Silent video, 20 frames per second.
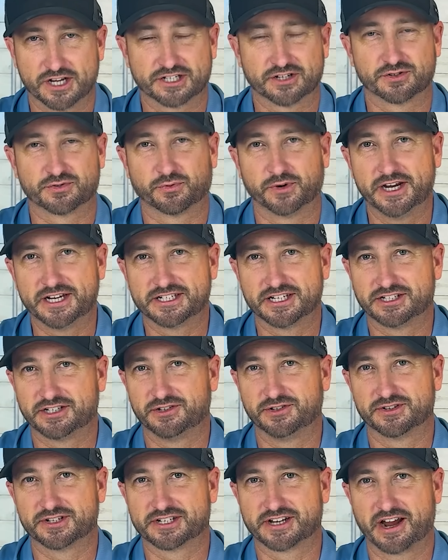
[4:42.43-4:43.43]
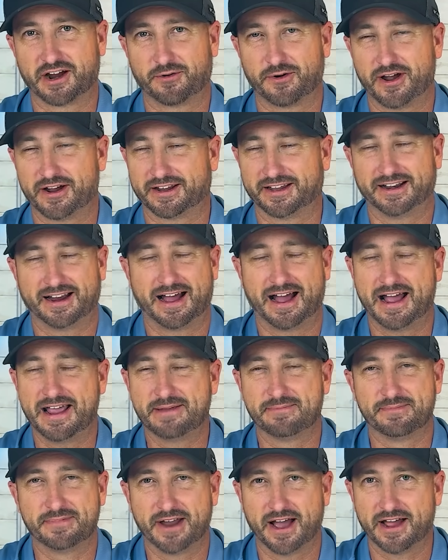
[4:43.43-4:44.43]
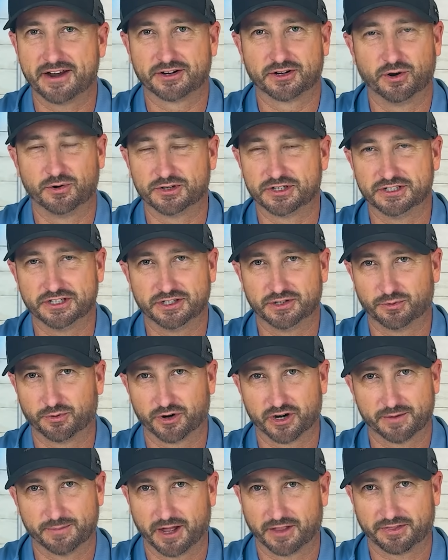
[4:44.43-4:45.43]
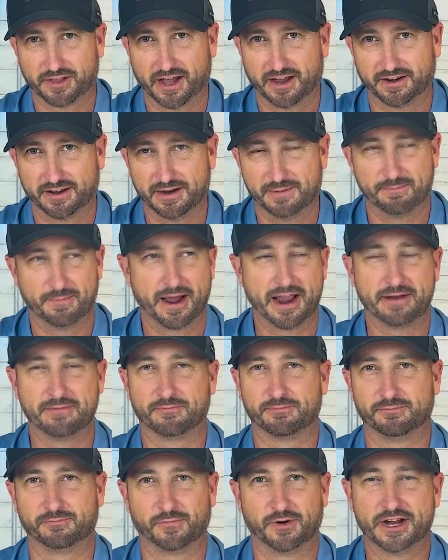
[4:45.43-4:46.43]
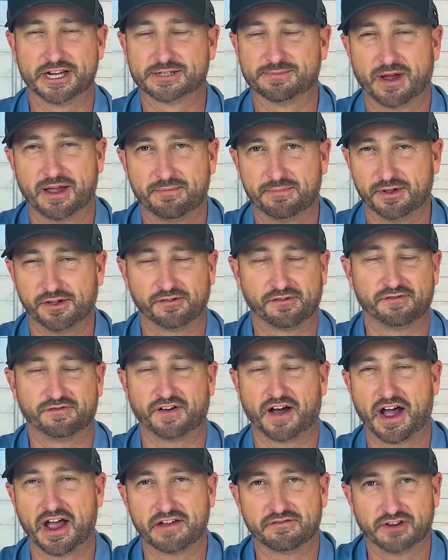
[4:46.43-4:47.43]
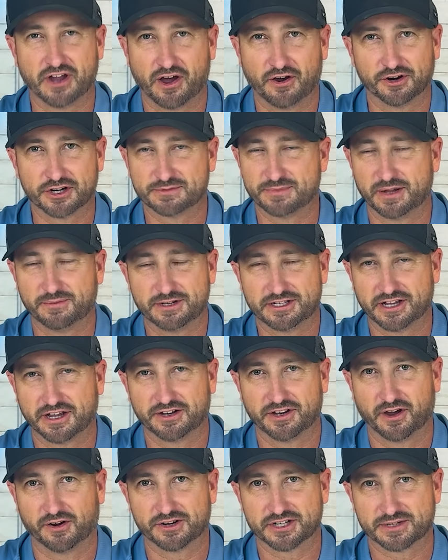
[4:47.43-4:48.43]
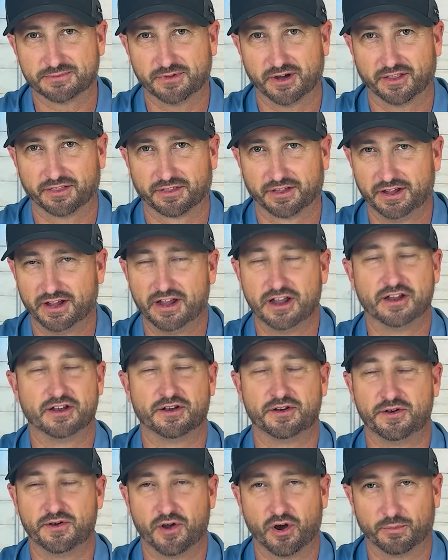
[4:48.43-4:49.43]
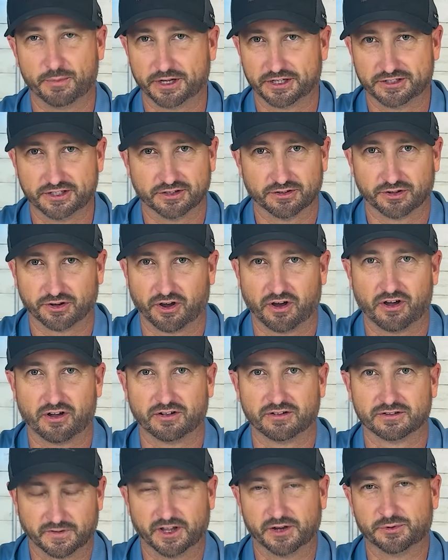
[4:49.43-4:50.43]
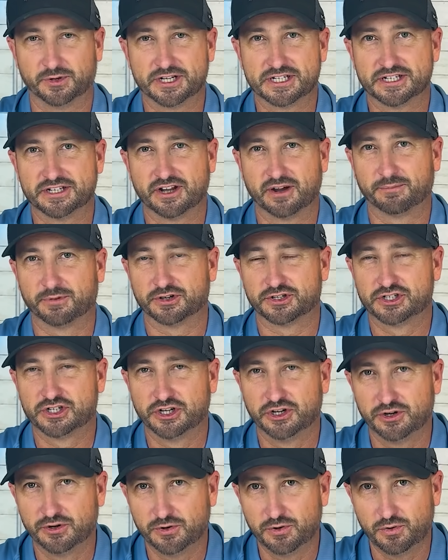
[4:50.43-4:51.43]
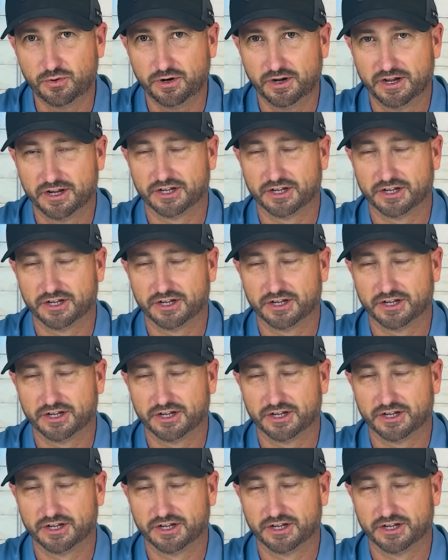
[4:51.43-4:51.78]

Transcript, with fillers: as those rates continue to skyrocket, I am not going to need to worry about that. It might raise my bill $5, maybe $10 a month. No big deal at all. And reason number 2,